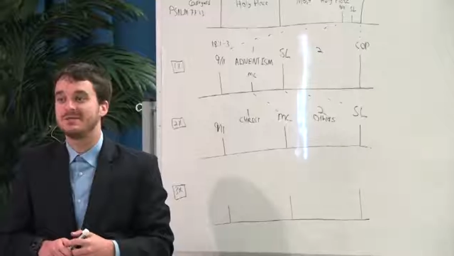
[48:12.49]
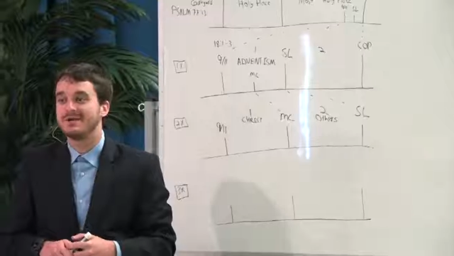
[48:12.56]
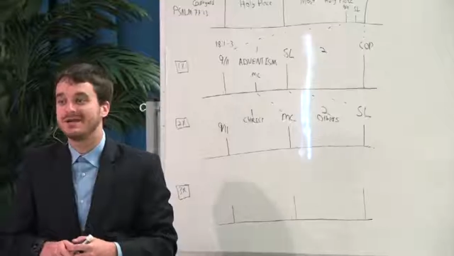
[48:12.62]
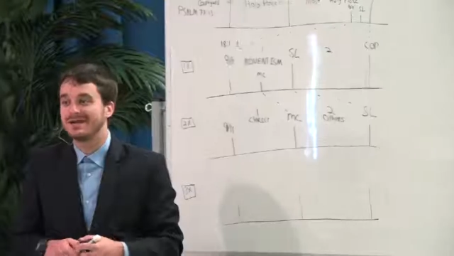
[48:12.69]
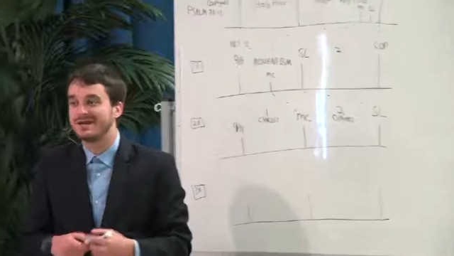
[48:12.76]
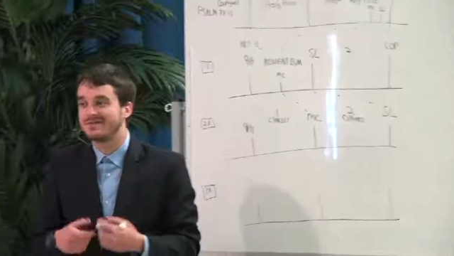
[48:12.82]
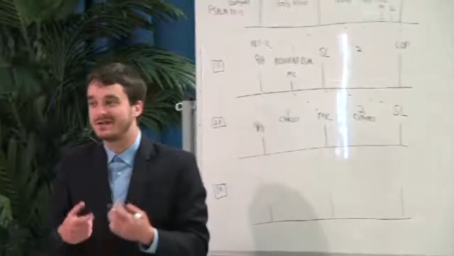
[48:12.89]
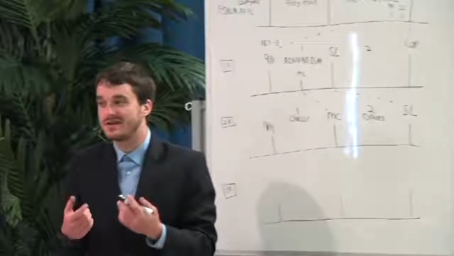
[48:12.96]
going to be
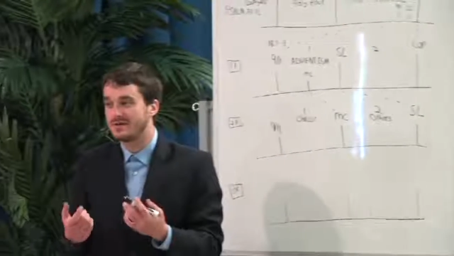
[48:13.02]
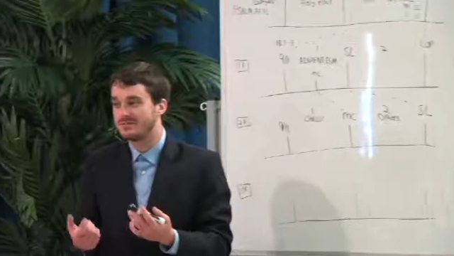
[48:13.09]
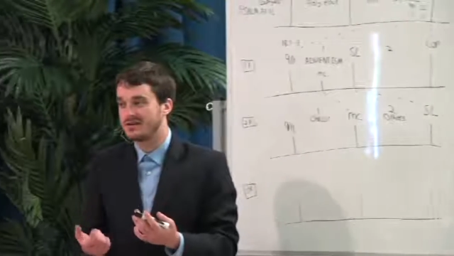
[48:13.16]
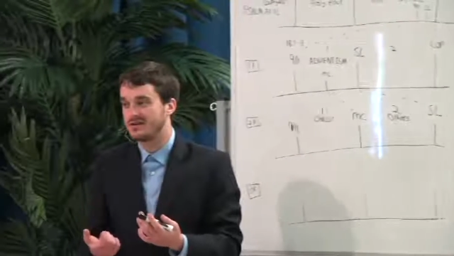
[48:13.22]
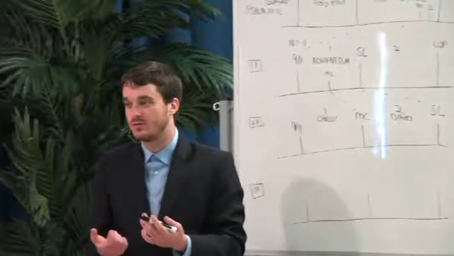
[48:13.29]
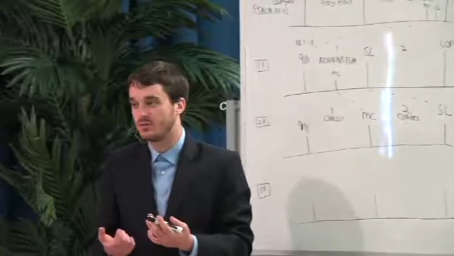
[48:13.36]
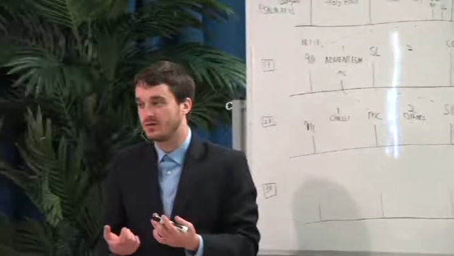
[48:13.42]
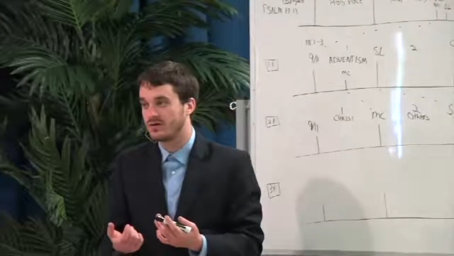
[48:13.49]
lifted up
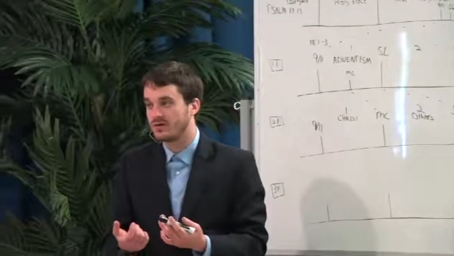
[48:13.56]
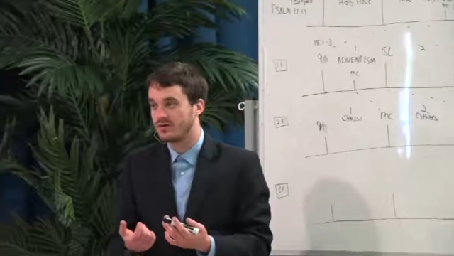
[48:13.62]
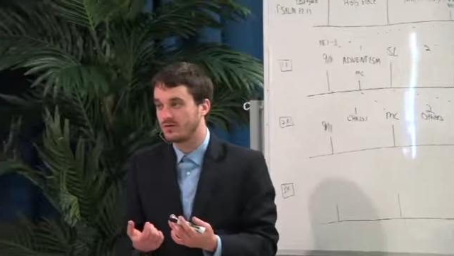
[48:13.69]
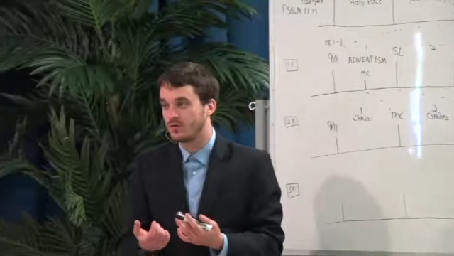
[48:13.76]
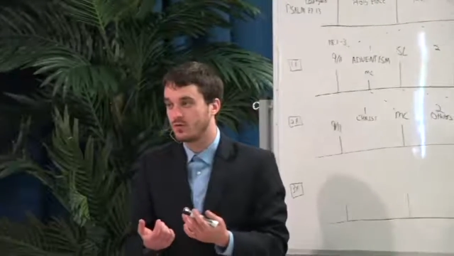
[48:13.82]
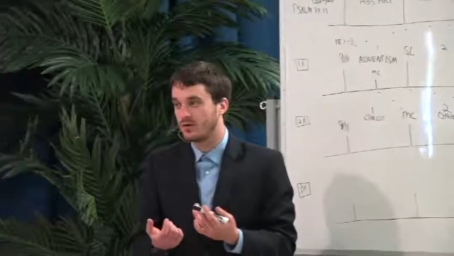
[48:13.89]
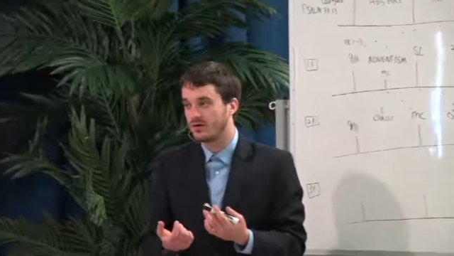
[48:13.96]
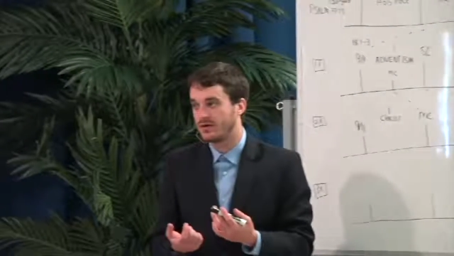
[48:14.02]
to the
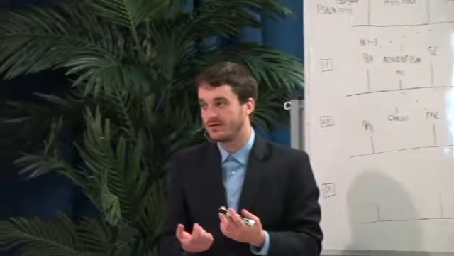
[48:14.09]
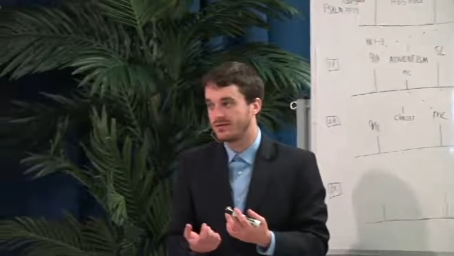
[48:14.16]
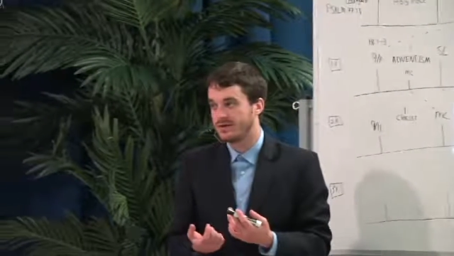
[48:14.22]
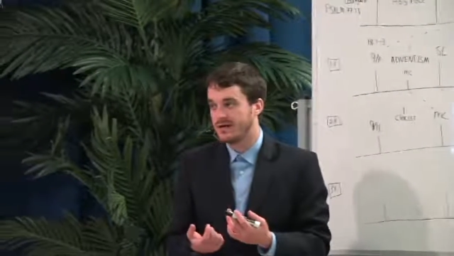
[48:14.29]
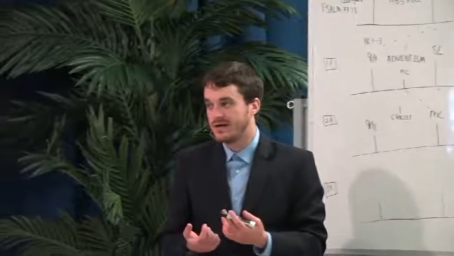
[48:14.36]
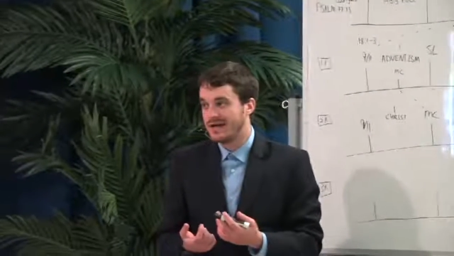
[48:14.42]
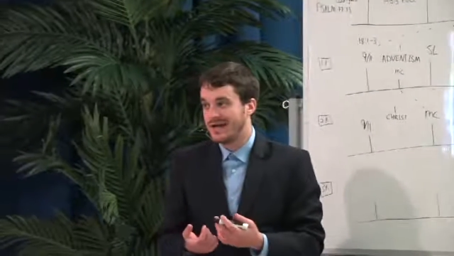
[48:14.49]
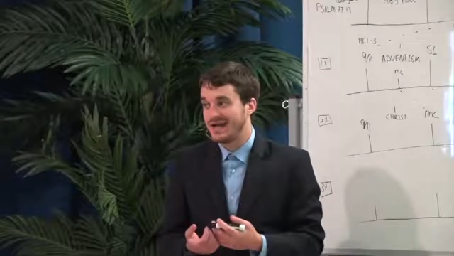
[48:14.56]
world
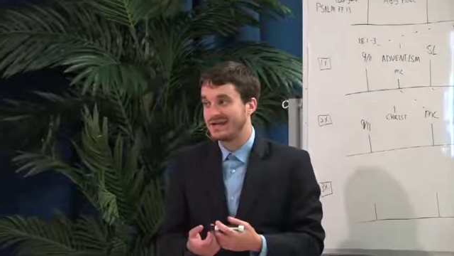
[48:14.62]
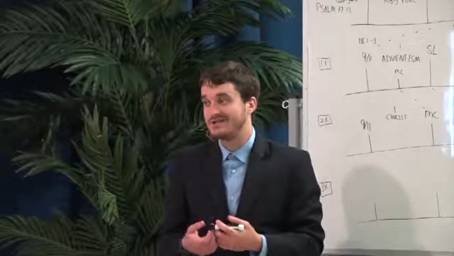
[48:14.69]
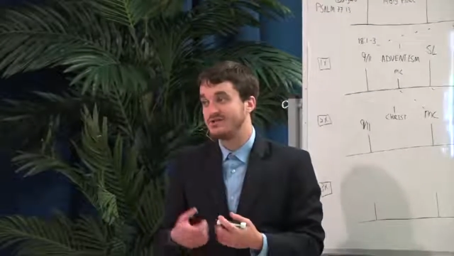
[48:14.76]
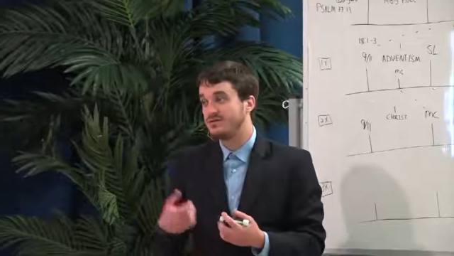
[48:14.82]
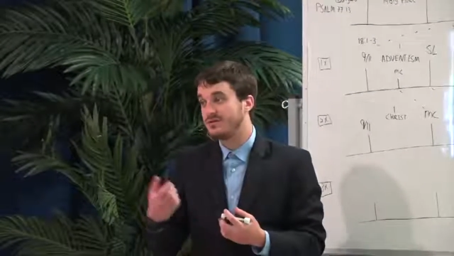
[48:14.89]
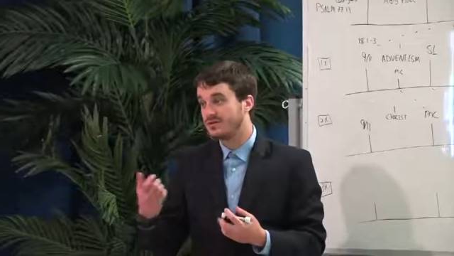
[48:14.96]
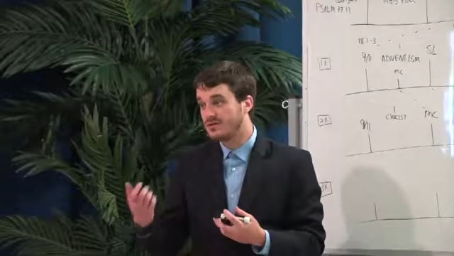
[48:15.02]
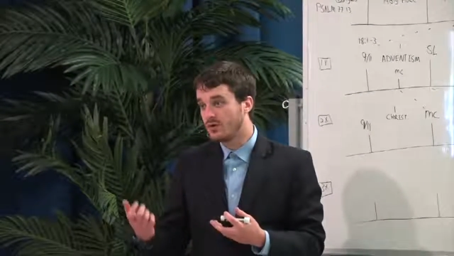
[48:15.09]
and
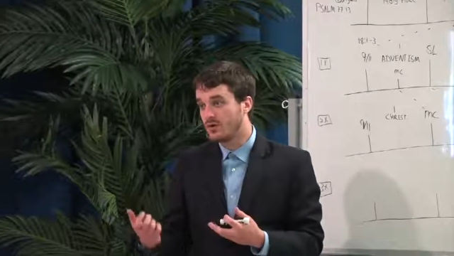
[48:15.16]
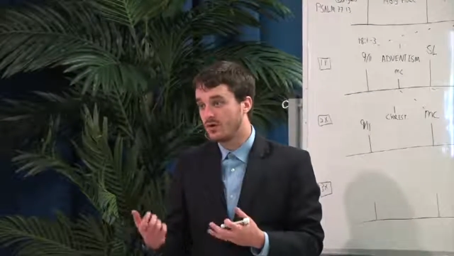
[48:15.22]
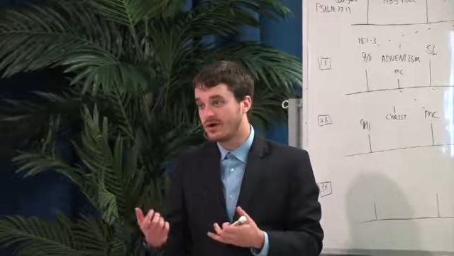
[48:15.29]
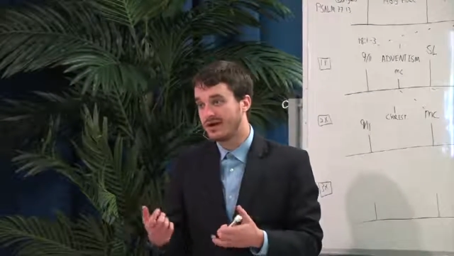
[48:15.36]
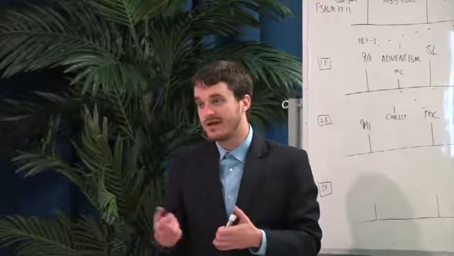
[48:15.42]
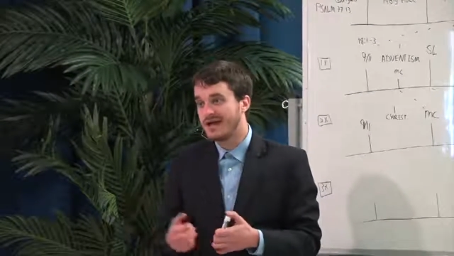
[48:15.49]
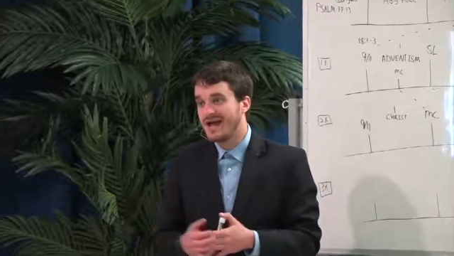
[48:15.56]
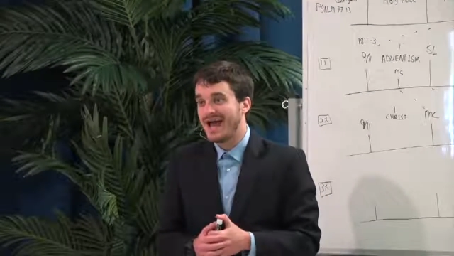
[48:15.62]
to the
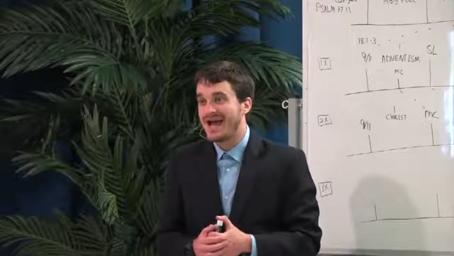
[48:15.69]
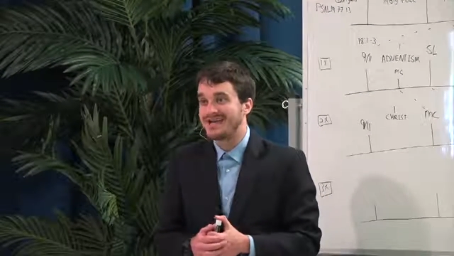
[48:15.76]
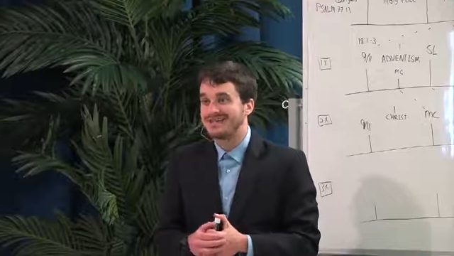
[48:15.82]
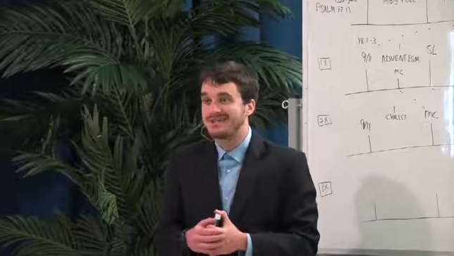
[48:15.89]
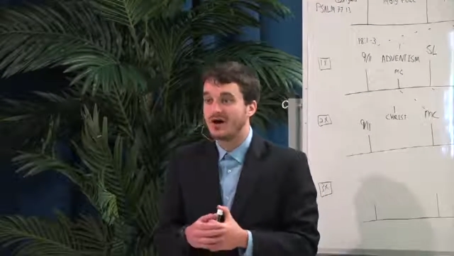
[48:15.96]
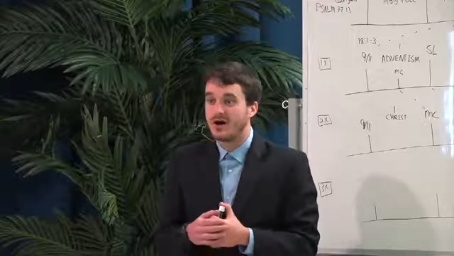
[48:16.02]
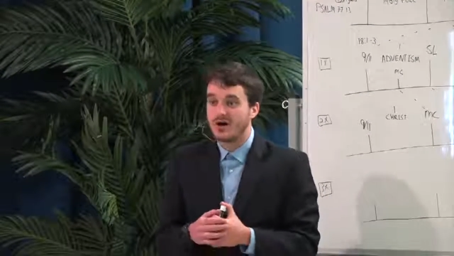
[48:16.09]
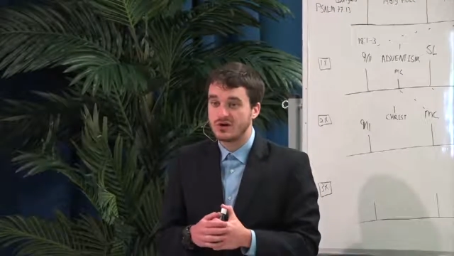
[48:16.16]
Lord
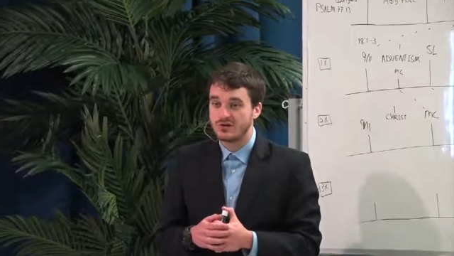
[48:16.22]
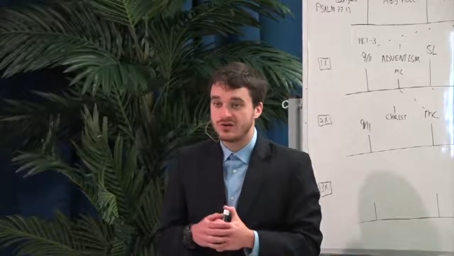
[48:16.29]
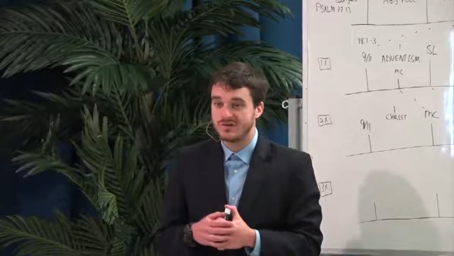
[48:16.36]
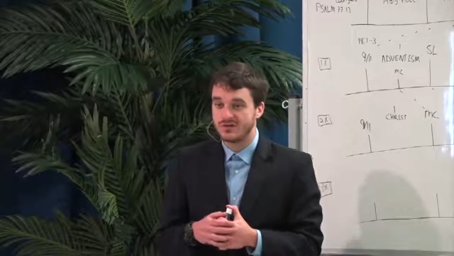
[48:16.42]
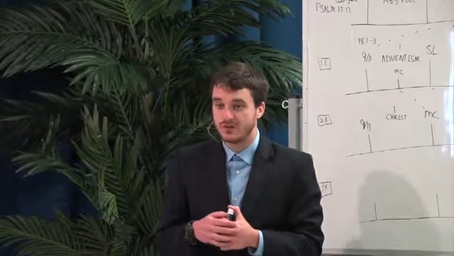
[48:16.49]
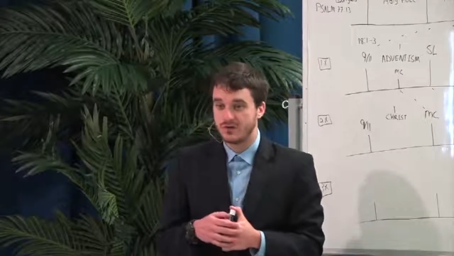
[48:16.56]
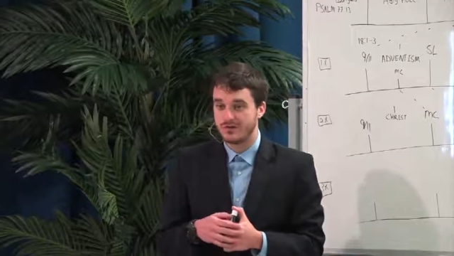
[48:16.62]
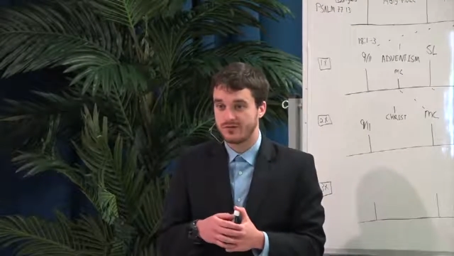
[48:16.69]
as the
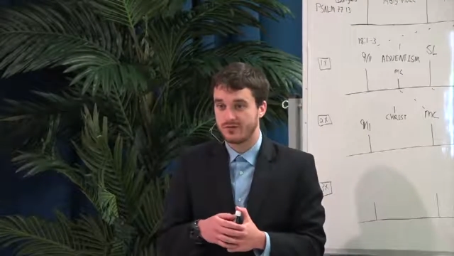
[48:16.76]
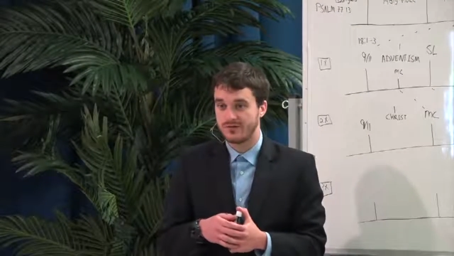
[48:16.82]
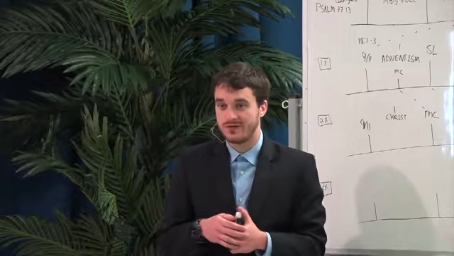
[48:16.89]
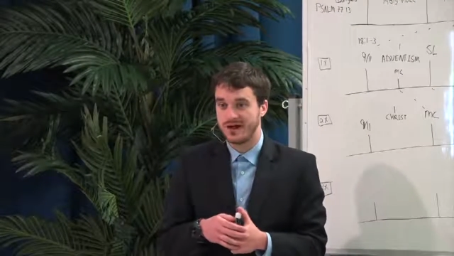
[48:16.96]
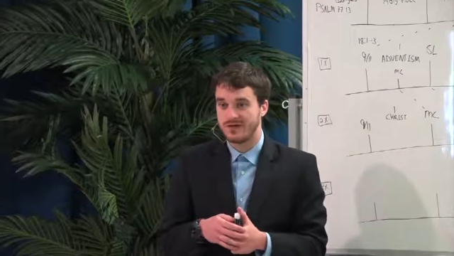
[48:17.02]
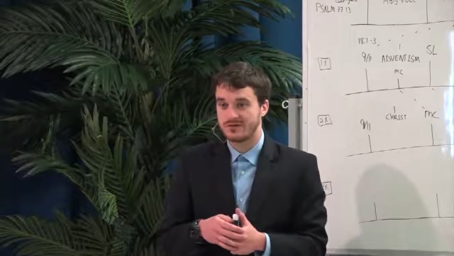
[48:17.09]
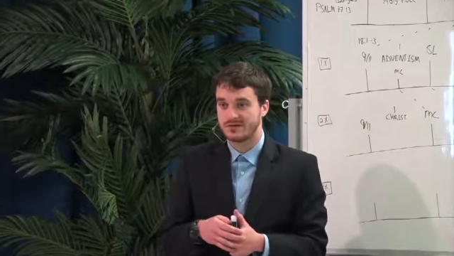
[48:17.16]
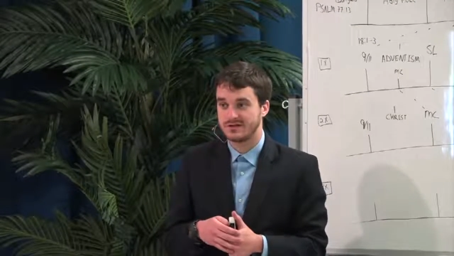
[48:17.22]

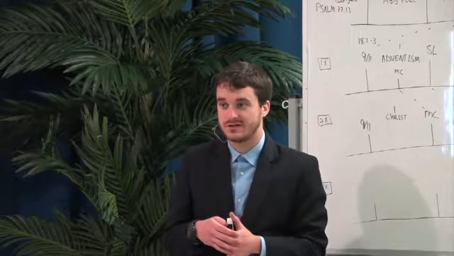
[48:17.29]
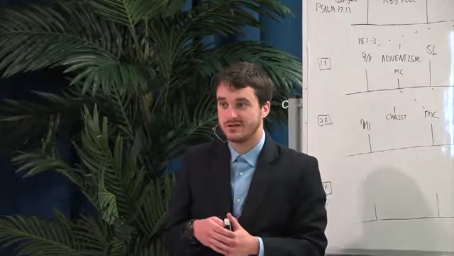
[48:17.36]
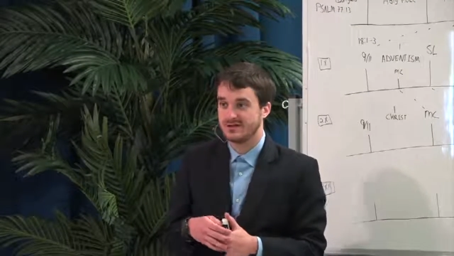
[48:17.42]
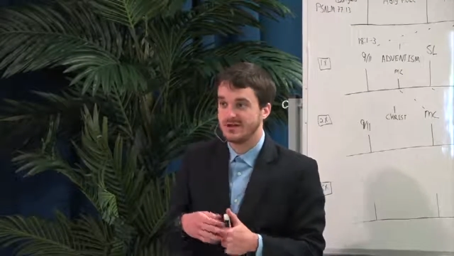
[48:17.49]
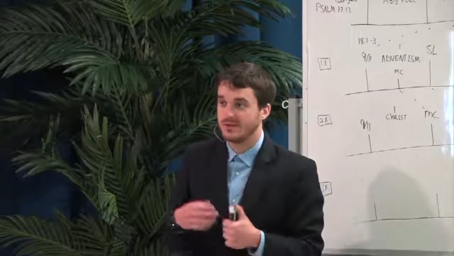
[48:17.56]
144,000.